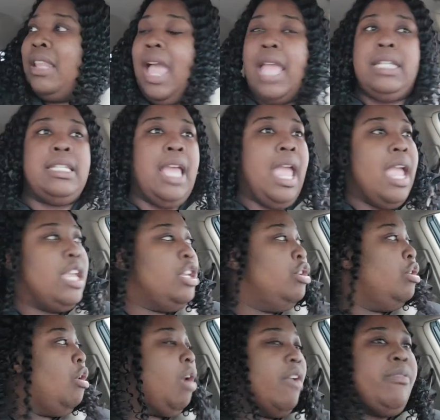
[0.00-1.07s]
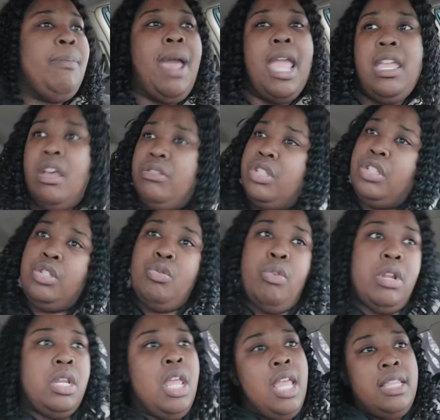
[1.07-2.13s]
like, dang, you know, everybody else is
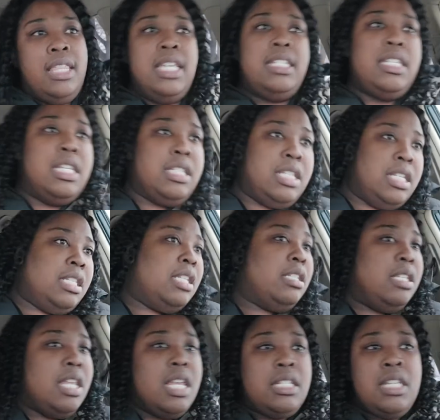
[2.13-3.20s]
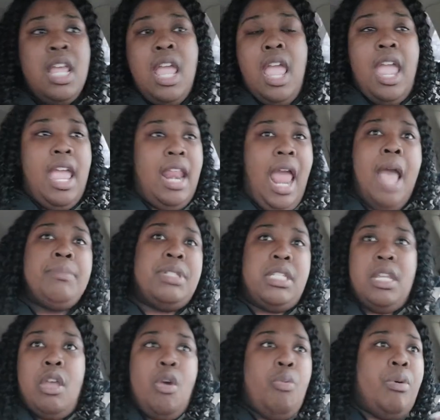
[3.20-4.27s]
doing this, this, this, and this, and I'm
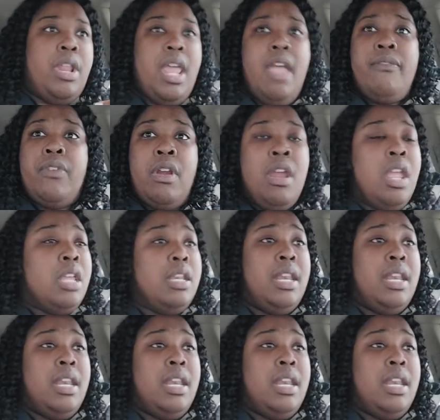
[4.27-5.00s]
still whatever.